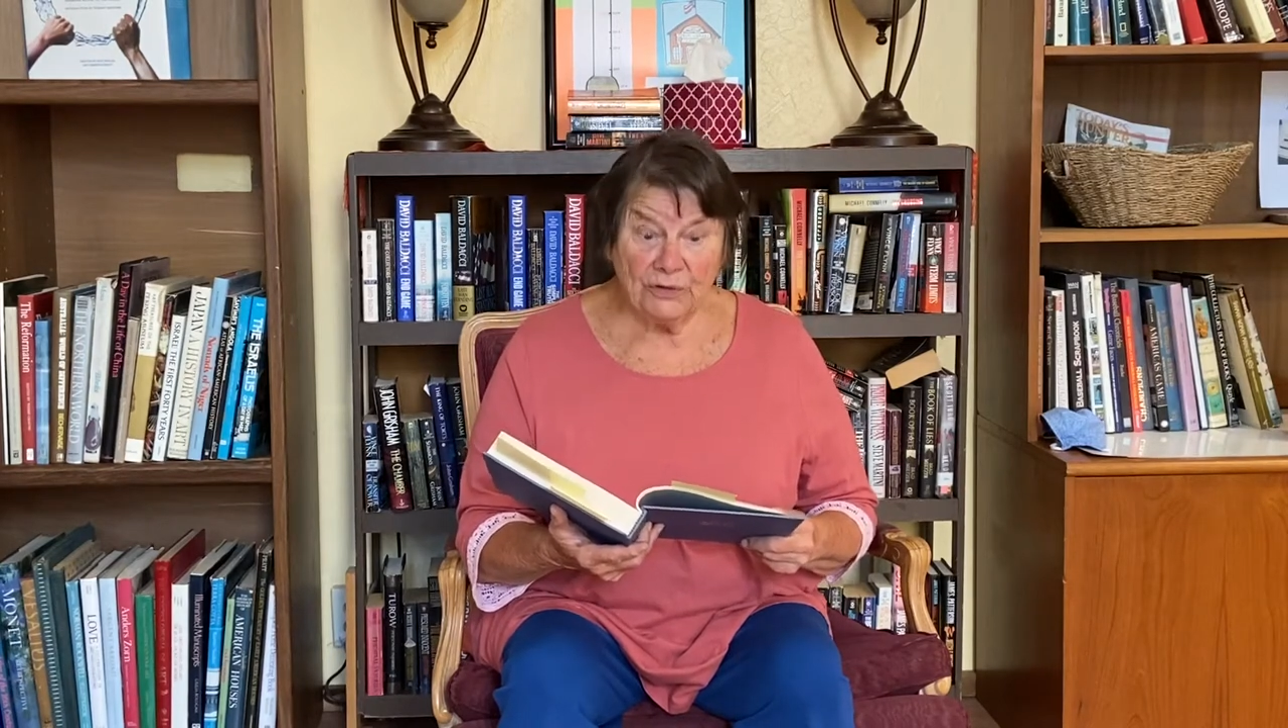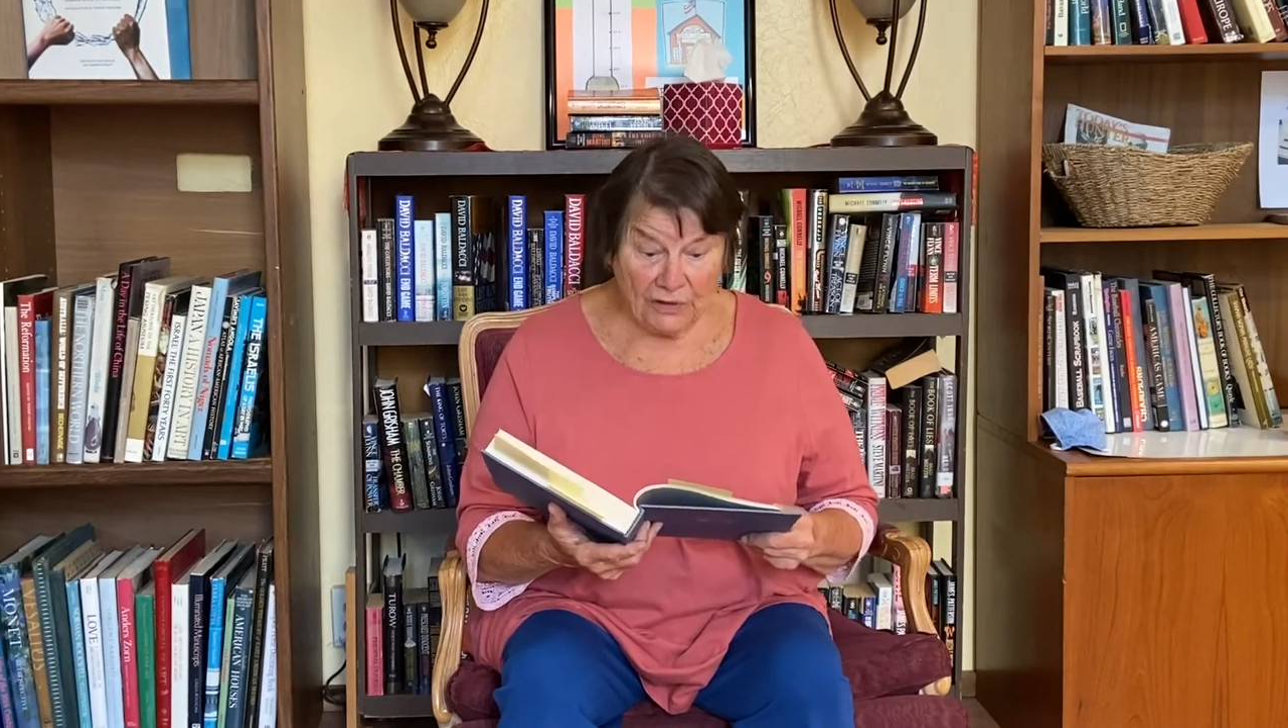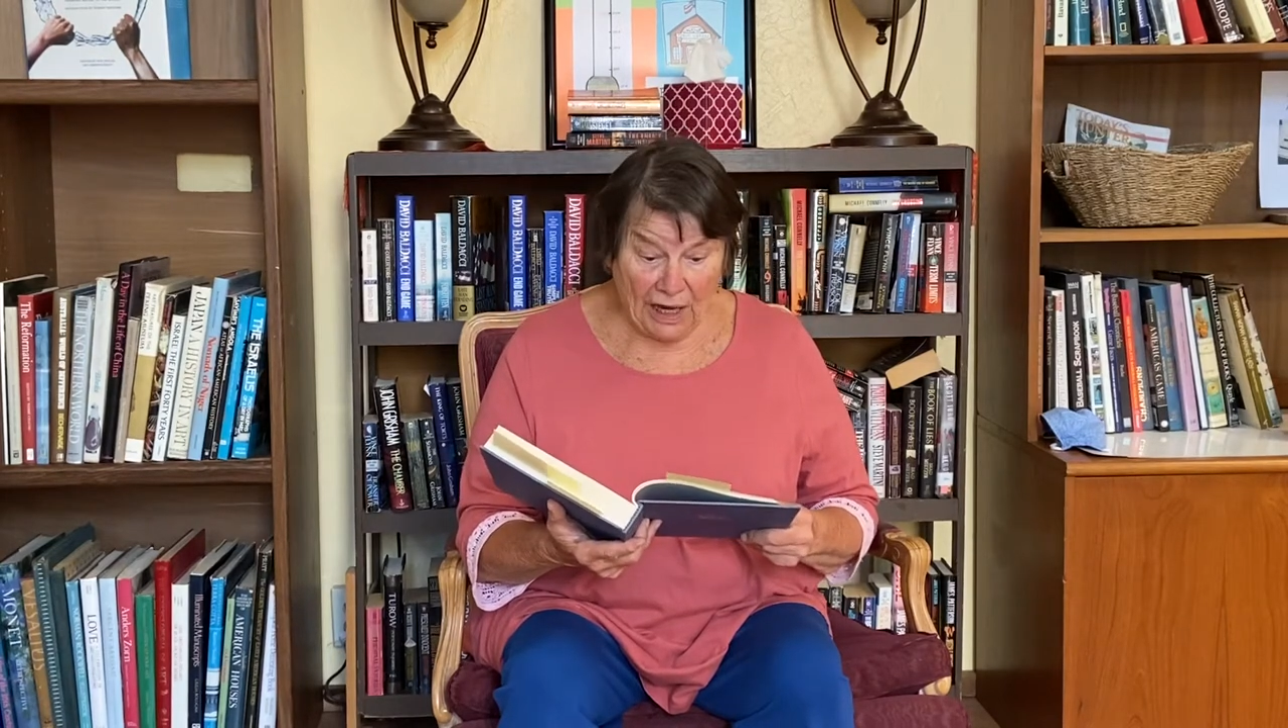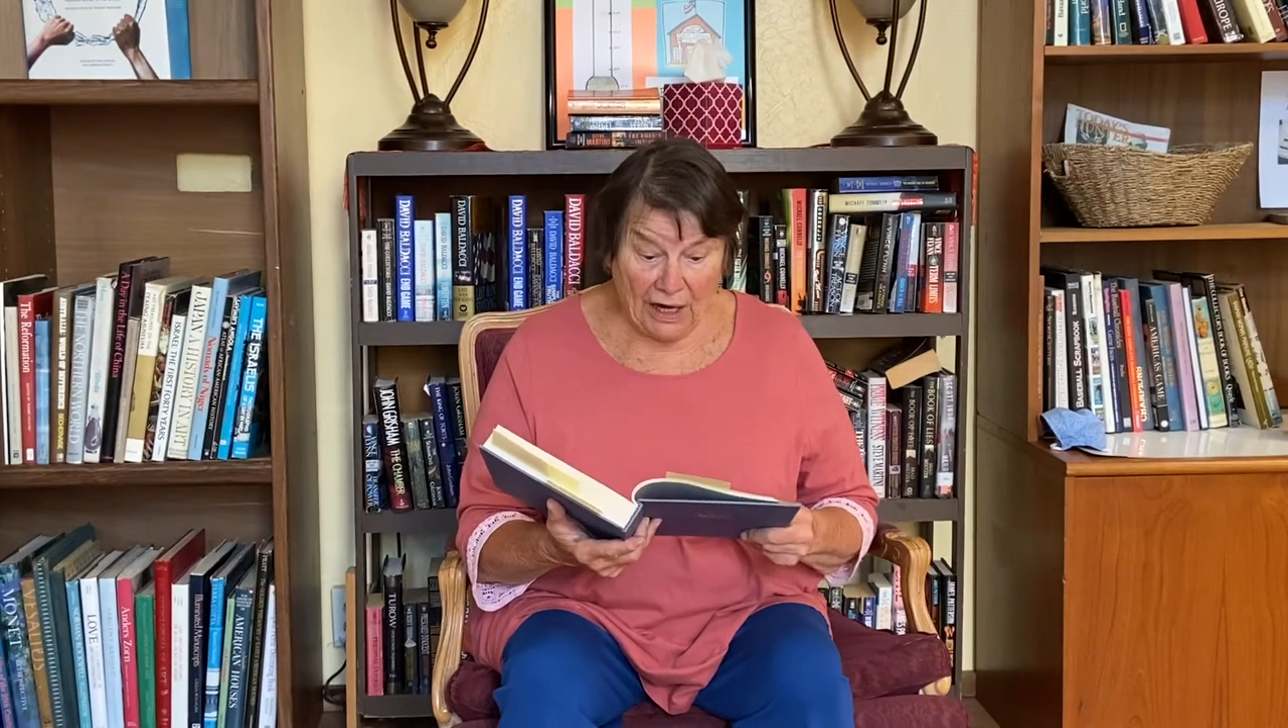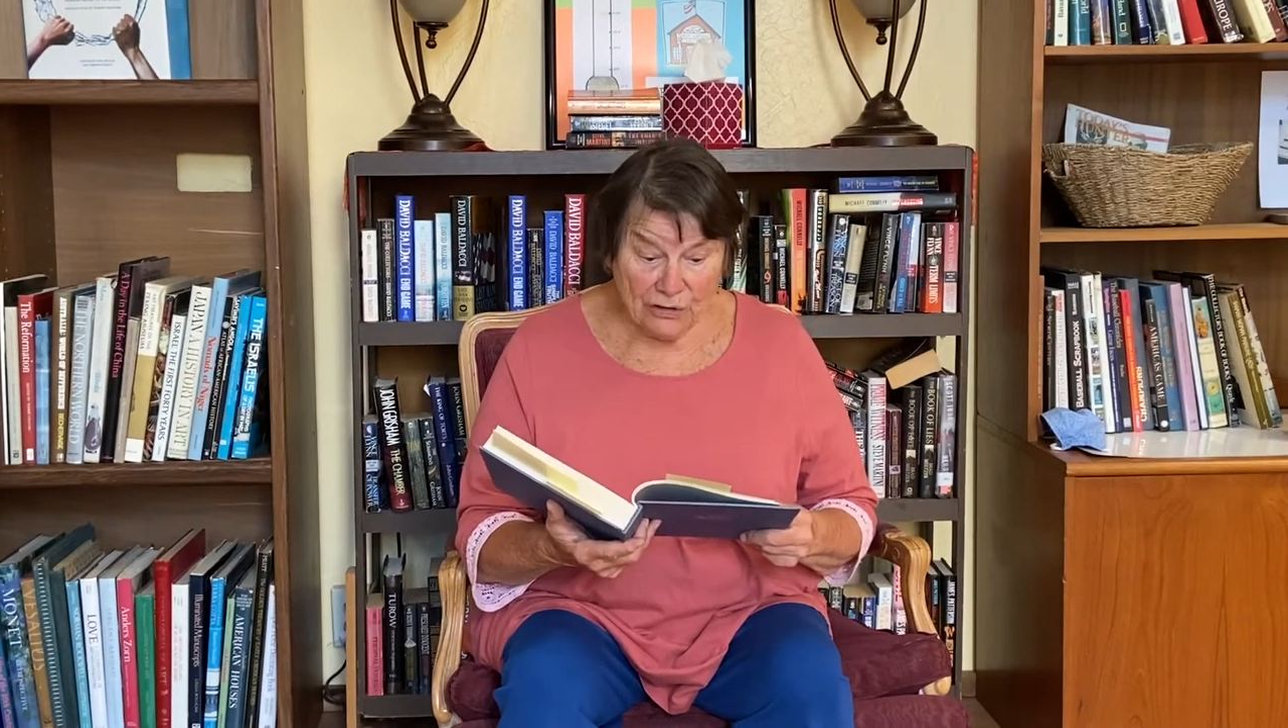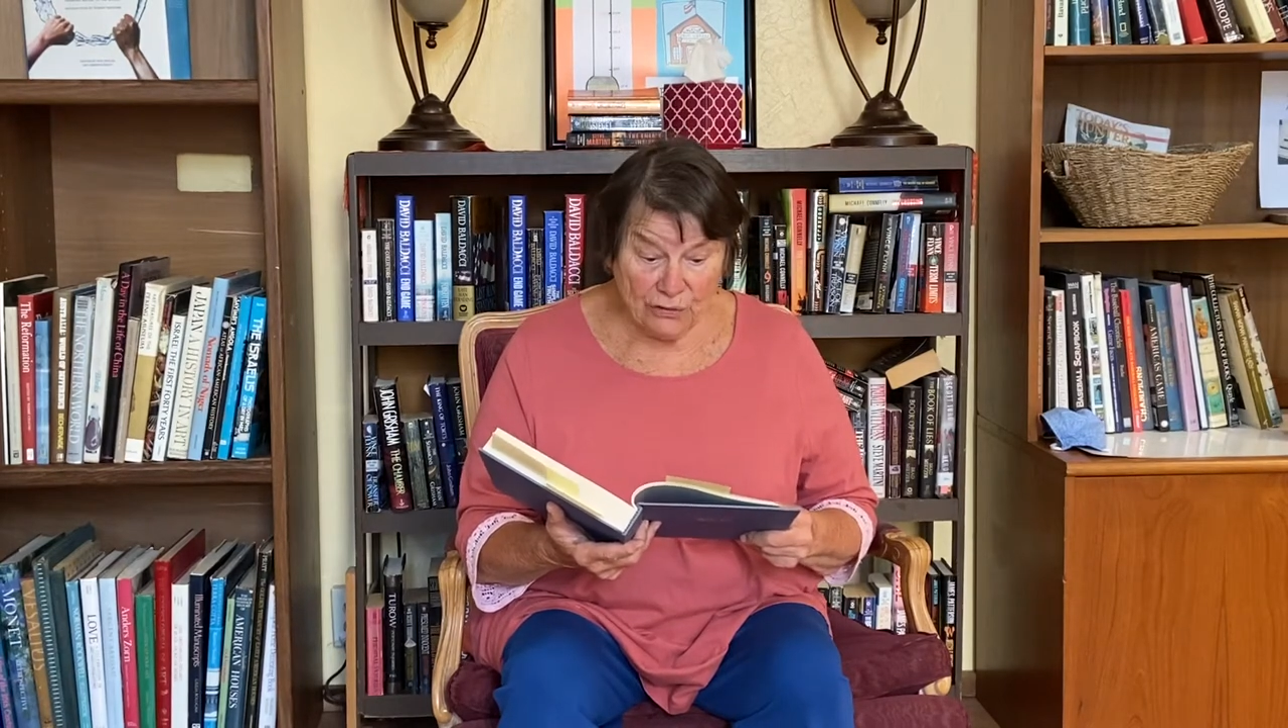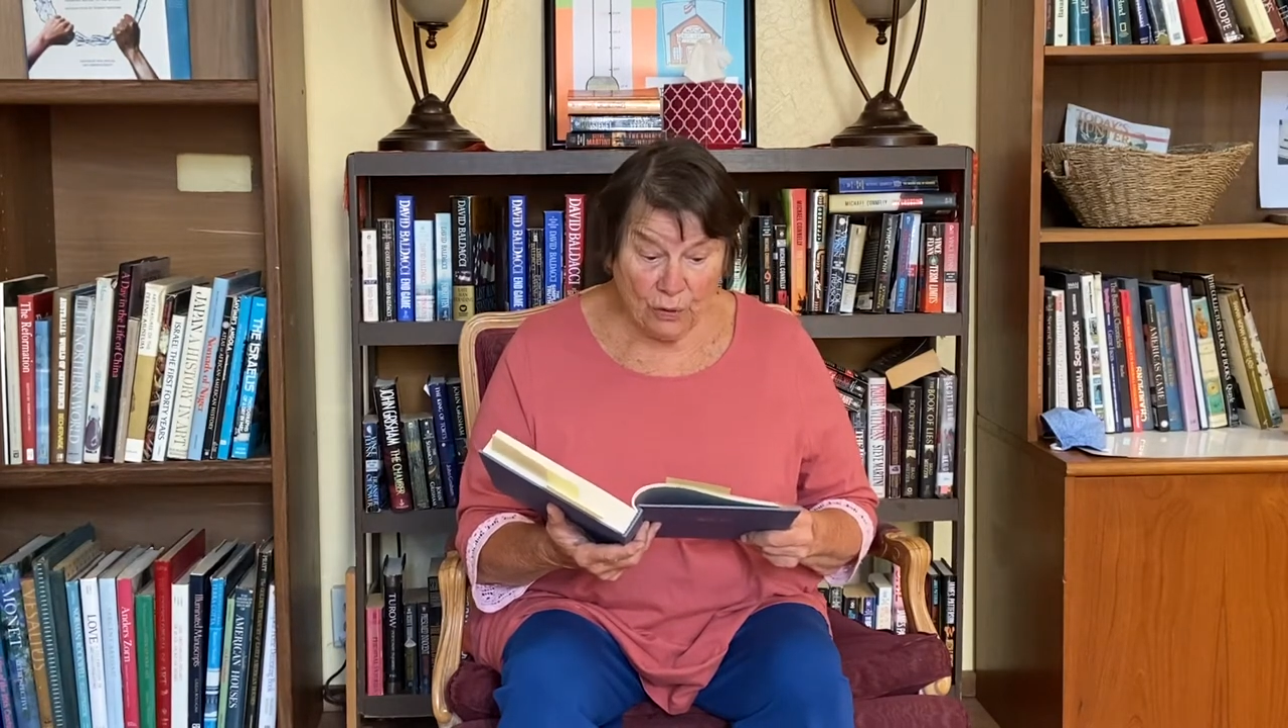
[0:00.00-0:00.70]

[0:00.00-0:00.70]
large